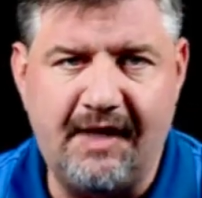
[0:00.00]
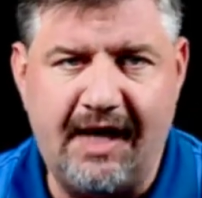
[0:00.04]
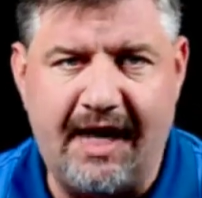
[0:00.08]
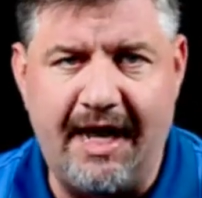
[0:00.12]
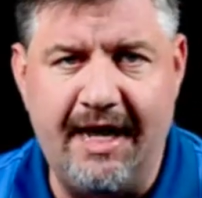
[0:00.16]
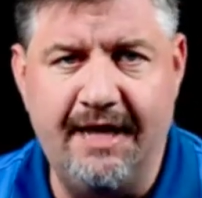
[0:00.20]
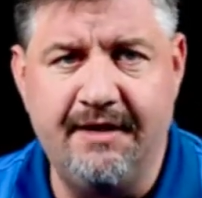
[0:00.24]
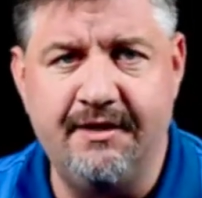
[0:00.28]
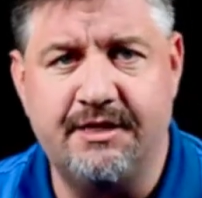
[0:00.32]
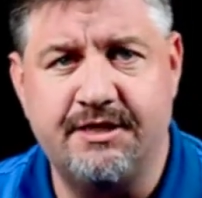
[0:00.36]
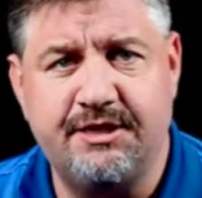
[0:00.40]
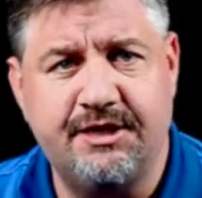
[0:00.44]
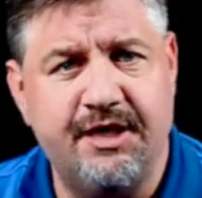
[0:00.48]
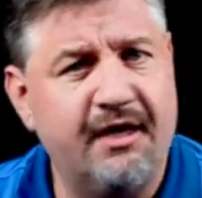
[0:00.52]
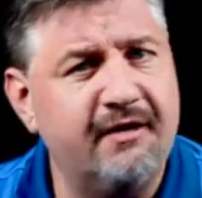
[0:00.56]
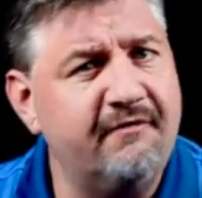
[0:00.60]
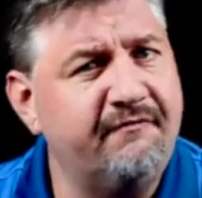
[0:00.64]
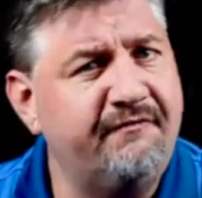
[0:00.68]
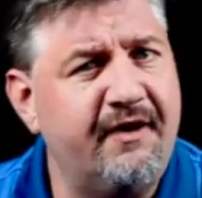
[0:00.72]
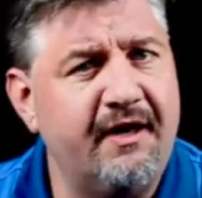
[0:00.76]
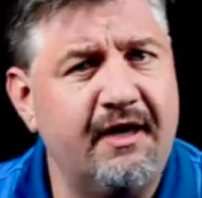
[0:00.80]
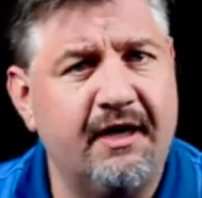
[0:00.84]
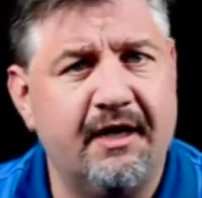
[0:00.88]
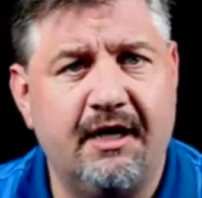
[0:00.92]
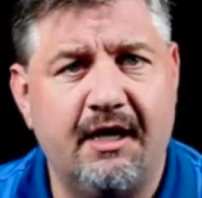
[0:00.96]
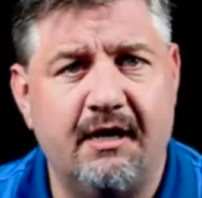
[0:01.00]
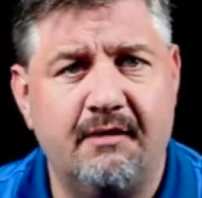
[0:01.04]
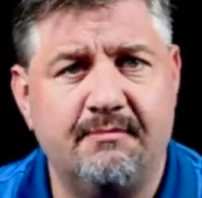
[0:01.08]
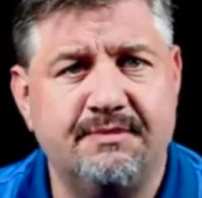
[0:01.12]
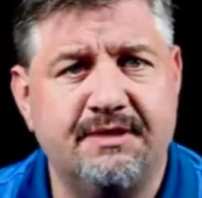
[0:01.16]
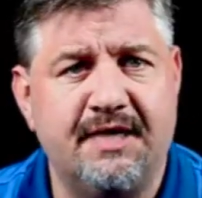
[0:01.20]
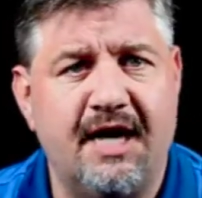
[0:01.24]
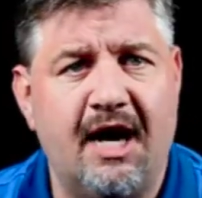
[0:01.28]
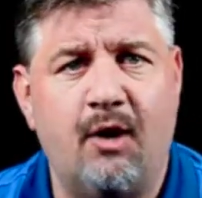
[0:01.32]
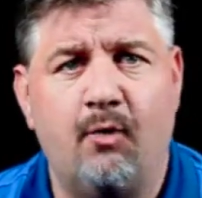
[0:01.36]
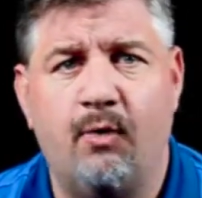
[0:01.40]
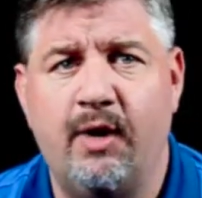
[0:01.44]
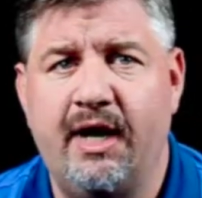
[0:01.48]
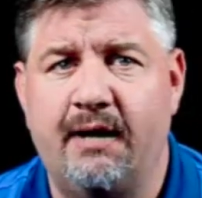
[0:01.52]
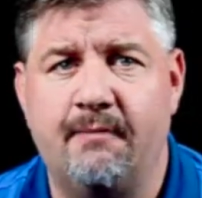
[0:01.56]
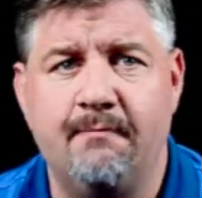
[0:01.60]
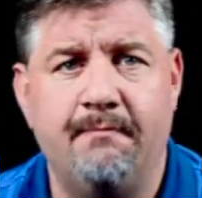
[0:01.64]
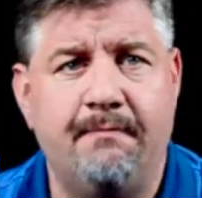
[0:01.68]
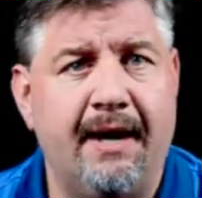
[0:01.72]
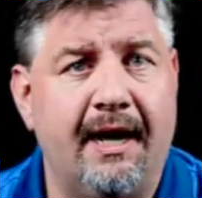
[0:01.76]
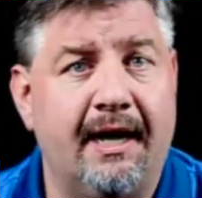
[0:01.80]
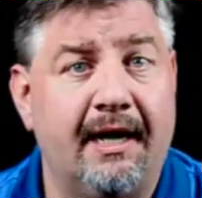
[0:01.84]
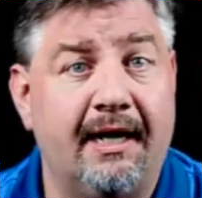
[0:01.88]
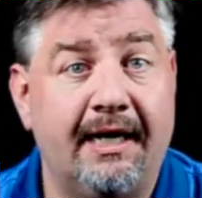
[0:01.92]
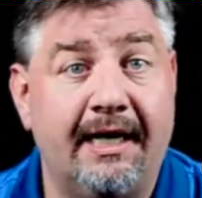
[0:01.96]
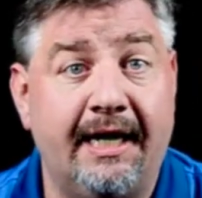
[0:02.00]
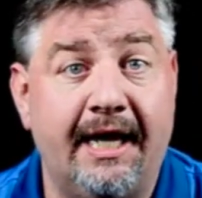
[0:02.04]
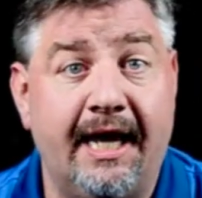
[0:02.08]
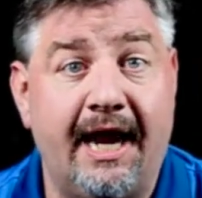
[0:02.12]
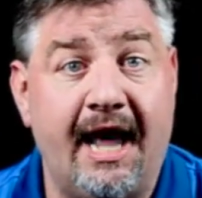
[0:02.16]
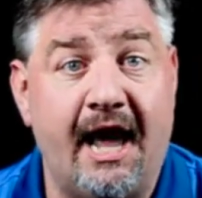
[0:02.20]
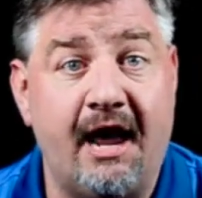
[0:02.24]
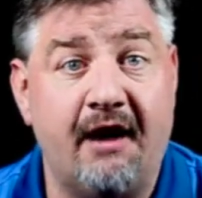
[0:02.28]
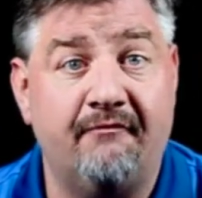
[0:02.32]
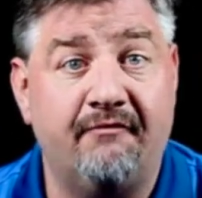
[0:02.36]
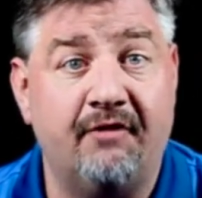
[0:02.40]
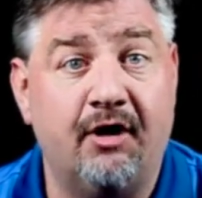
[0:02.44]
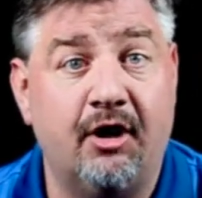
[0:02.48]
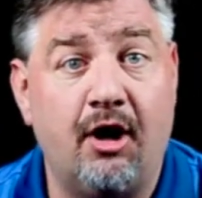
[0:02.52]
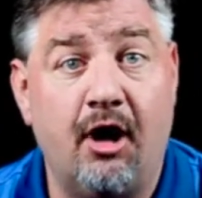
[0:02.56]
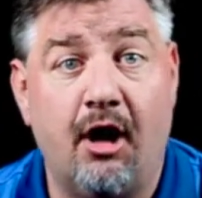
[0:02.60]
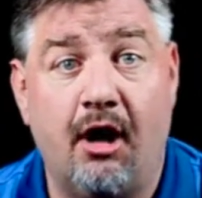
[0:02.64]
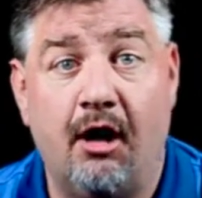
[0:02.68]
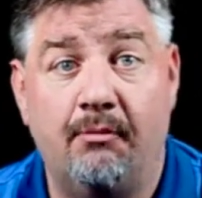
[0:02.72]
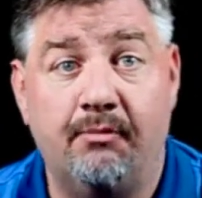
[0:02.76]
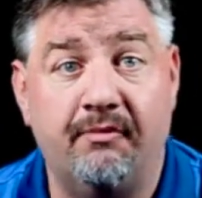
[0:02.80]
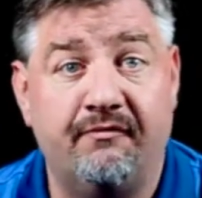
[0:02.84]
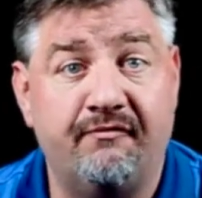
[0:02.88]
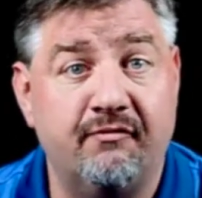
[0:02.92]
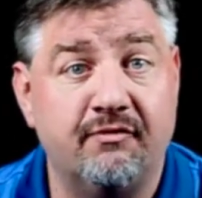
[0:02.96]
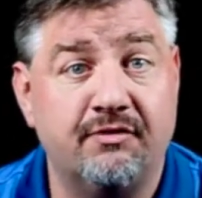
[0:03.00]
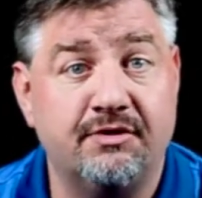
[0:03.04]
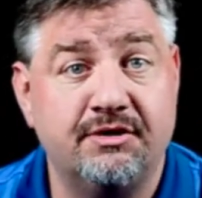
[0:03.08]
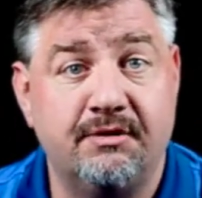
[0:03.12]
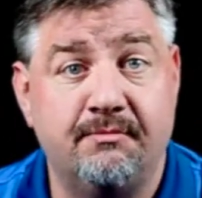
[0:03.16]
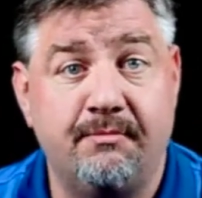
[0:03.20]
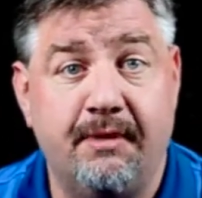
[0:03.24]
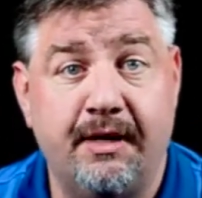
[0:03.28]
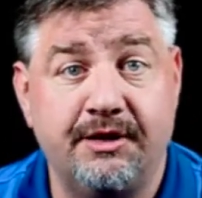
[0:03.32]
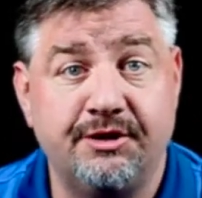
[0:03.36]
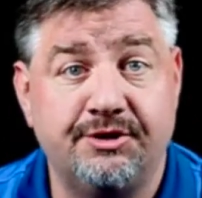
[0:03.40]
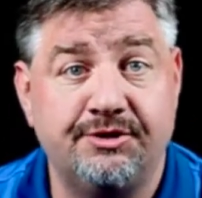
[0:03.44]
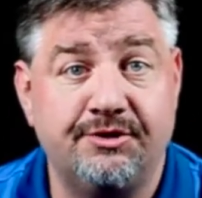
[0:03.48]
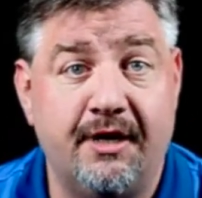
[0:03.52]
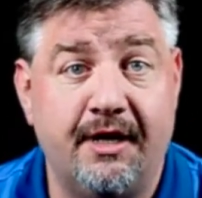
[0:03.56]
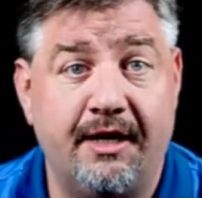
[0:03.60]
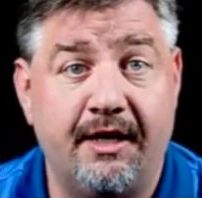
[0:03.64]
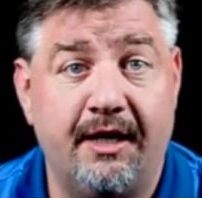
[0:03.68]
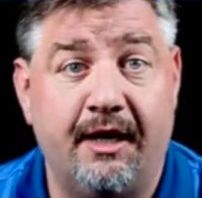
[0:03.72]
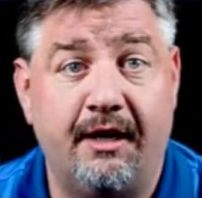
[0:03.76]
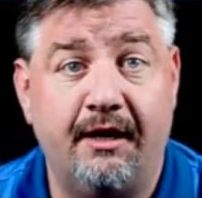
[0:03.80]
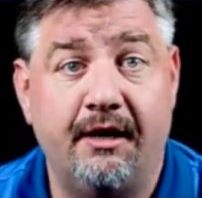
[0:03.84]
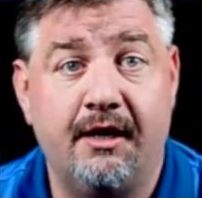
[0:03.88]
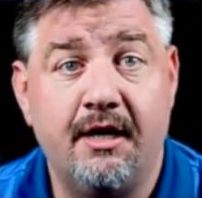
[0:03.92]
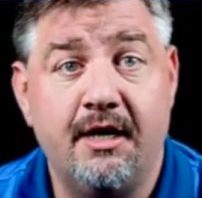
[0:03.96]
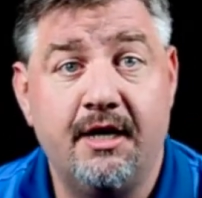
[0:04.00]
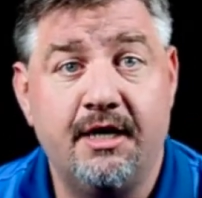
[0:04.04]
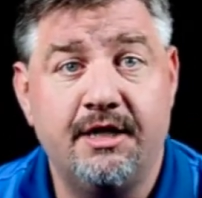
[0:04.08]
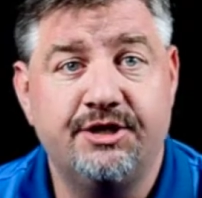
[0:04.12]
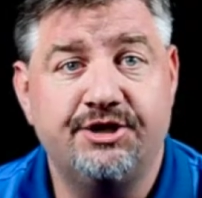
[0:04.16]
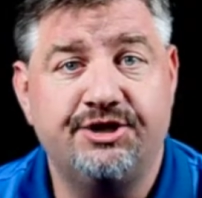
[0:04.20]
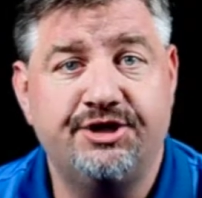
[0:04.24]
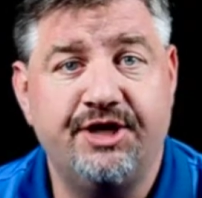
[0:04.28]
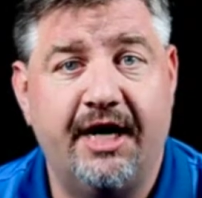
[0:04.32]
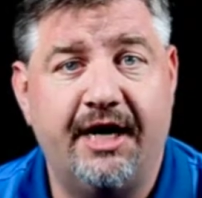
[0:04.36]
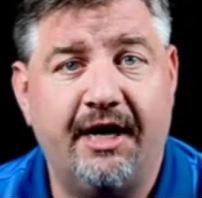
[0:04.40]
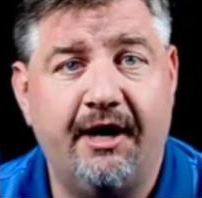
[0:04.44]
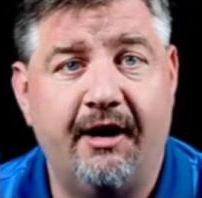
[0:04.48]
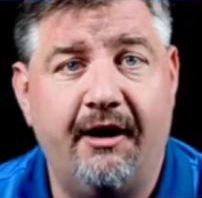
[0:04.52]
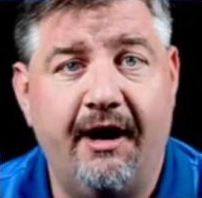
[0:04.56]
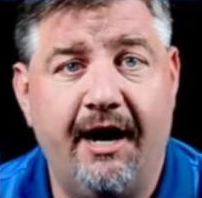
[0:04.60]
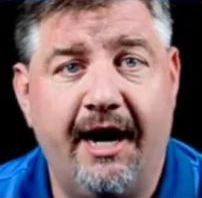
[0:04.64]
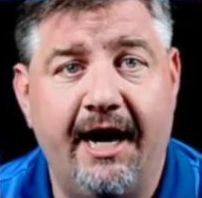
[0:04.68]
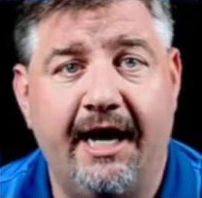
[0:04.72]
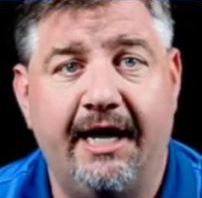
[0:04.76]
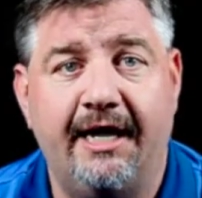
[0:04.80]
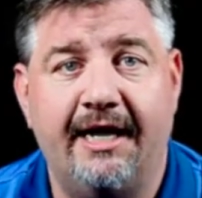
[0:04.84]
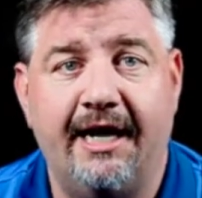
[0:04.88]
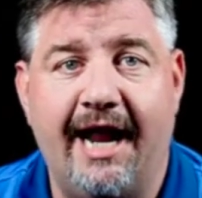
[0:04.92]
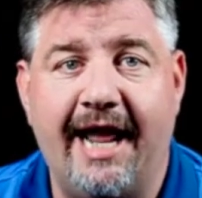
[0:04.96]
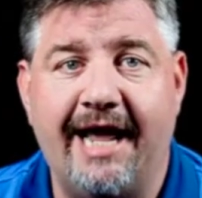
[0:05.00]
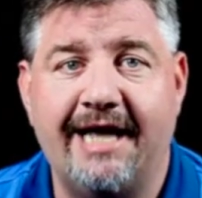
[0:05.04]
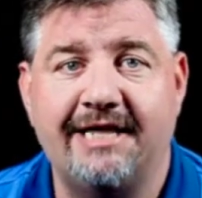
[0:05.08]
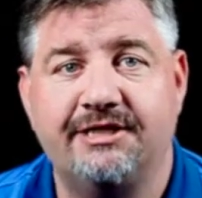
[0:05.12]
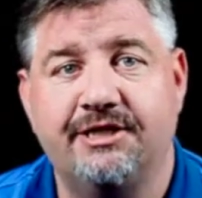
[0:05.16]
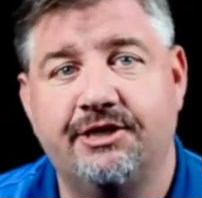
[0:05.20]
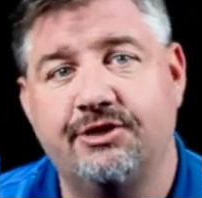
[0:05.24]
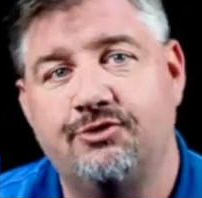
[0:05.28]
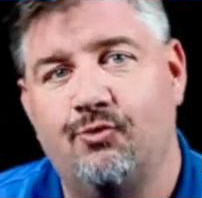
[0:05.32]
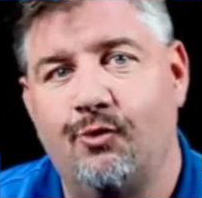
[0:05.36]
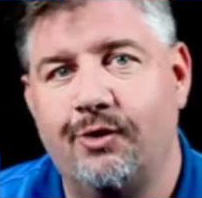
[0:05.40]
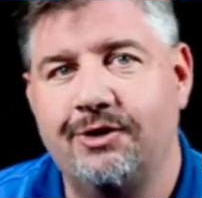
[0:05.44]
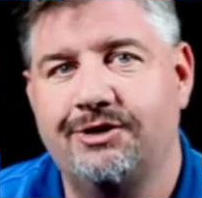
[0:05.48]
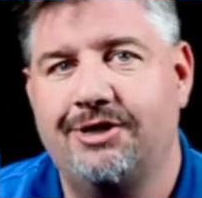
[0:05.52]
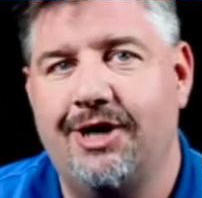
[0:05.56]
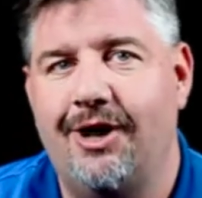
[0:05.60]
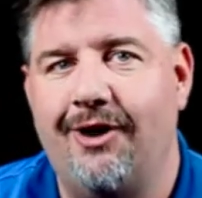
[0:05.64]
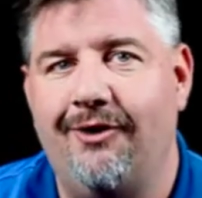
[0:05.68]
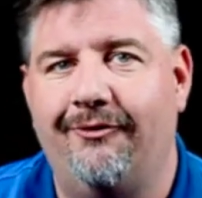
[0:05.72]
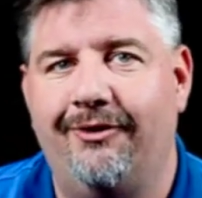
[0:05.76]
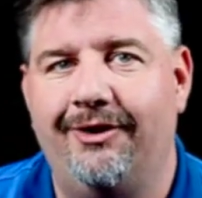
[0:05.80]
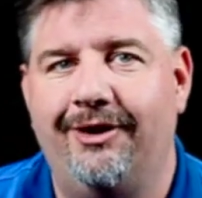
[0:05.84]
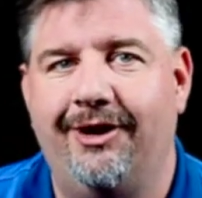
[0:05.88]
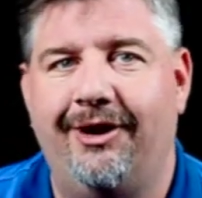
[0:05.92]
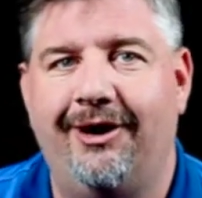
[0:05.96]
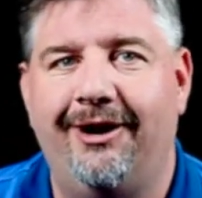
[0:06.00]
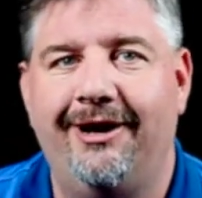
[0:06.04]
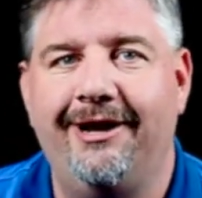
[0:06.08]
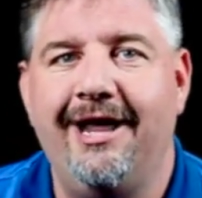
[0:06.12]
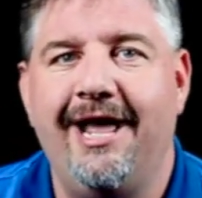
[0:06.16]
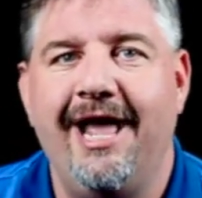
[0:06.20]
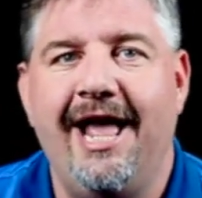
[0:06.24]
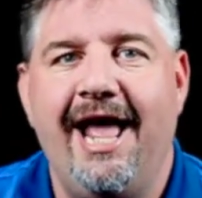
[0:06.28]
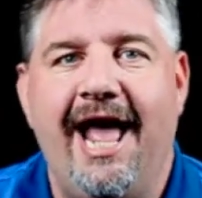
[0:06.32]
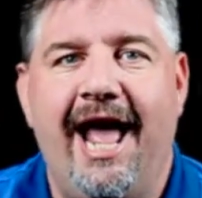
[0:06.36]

And this young fella comes out. We can barely get out of our car before somebody's trying to shake our hand and ask us what's going on.